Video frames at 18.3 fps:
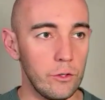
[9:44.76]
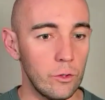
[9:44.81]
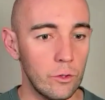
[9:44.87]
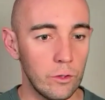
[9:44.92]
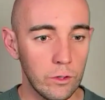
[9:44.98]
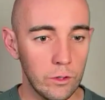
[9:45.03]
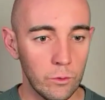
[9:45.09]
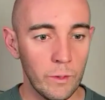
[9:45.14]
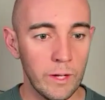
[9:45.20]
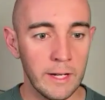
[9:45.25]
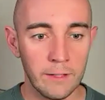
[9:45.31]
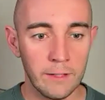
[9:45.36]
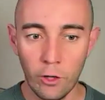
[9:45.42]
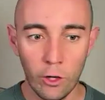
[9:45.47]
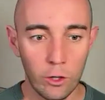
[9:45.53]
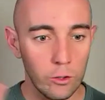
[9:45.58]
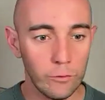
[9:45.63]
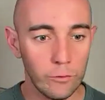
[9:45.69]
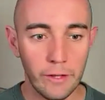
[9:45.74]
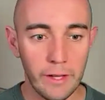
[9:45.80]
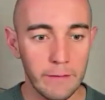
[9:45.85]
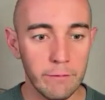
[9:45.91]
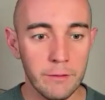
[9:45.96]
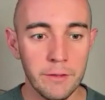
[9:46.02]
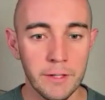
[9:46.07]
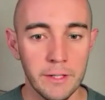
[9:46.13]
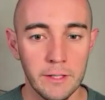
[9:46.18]
awareness holds
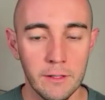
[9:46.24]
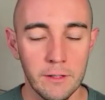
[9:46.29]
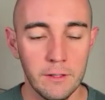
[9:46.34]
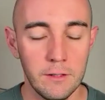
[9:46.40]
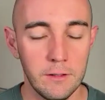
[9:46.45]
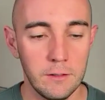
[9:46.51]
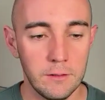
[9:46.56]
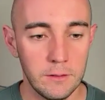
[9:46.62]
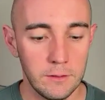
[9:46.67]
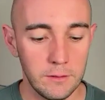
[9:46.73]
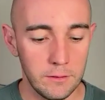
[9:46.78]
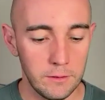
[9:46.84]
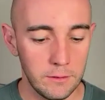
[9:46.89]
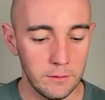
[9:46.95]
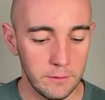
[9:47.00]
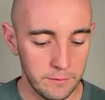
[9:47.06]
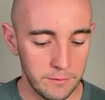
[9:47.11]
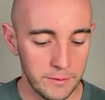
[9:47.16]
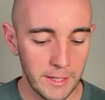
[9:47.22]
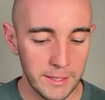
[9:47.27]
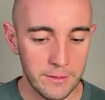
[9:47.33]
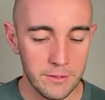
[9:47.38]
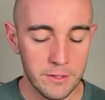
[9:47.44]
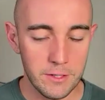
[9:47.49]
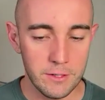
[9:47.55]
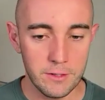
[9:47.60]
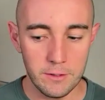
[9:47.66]
everything.
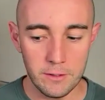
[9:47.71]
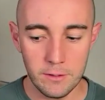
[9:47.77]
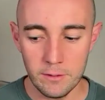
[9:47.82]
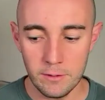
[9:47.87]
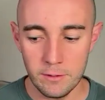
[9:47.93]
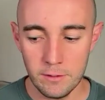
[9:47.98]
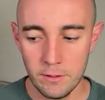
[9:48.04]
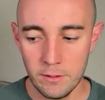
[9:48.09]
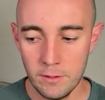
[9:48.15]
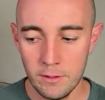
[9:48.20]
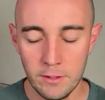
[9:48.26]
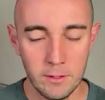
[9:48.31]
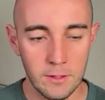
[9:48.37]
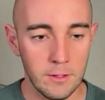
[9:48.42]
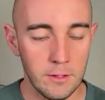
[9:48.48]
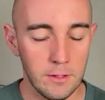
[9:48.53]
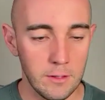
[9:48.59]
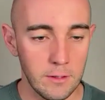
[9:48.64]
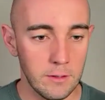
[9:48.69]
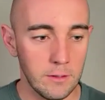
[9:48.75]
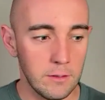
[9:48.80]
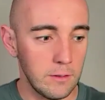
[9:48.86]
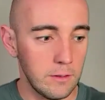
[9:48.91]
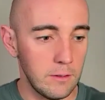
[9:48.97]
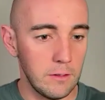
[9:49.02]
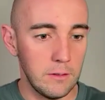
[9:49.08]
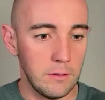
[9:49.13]
That's just a
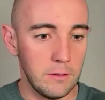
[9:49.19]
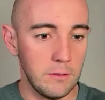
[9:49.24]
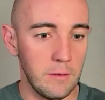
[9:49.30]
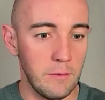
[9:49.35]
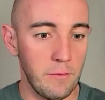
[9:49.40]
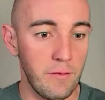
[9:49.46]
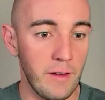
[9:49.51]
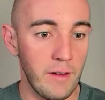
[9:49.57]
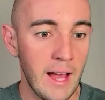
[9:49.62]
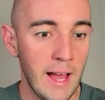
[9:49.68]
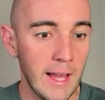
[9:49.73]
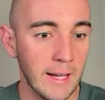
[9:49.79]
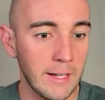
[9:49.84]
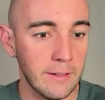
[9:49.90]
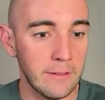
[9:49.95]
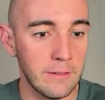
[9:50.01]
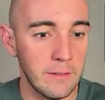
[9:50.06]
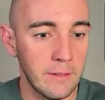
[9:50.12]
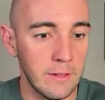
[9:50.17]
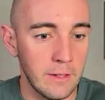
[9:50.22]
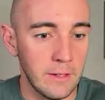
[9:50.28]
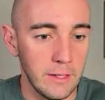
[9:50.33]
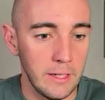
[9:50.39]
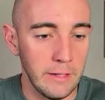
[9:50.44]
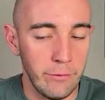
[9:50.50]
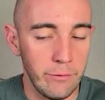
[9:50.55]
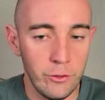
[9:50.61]
fact.
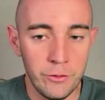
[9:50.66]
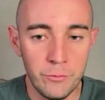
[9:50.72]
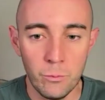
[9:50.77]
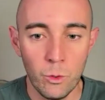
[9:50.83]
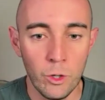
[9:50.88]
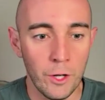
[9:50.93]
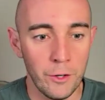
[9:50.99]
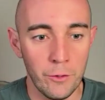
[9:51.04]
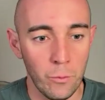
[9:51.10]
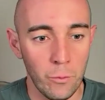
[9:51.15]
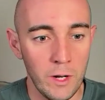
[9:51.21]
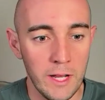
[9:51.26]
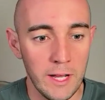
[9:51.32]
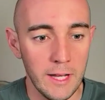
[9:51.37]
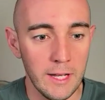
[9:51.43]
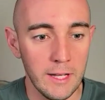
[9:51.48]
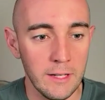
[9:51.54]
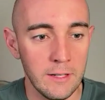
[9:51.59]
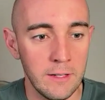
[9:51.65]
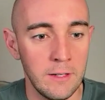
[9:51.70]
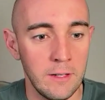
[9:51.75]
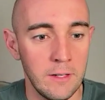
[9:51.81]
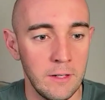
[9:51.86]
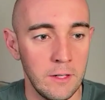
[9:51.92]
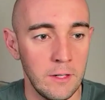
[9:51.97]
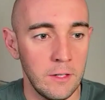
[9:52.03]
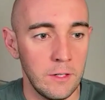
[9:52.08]
If you weren't aware,
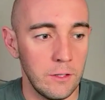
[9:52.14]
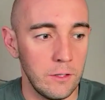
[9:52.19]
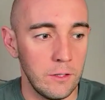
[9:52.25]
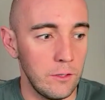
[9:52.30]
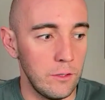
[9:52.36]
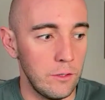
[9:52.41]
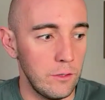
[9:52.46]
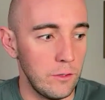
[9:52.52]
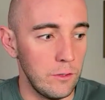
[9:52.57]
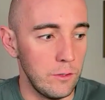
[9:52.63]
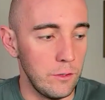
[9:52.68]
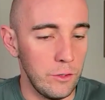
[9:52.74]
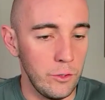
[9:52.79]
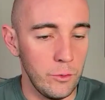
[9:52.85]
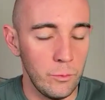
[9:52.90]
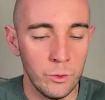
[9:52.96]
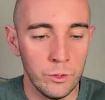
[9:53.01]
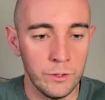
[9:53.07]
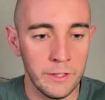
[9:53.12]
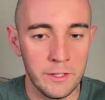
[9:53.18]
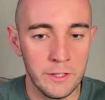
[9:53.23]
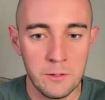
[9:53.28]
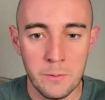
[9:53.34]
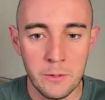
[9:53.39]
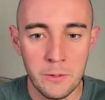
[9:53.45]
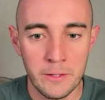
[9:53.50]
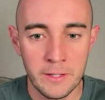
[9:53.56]
you wouldn't
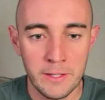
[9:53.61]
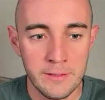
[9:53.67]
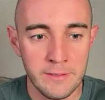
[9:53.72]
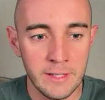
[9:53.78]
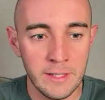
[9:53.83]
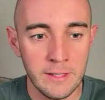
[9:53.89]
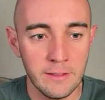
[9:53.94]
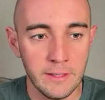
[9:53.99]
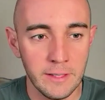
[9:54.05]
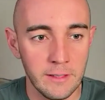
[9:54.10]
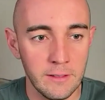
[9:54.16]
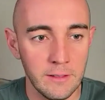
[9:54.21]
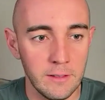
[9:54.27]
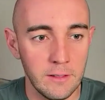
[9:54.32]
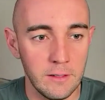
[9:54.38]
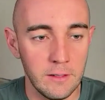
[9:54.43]
experience anything.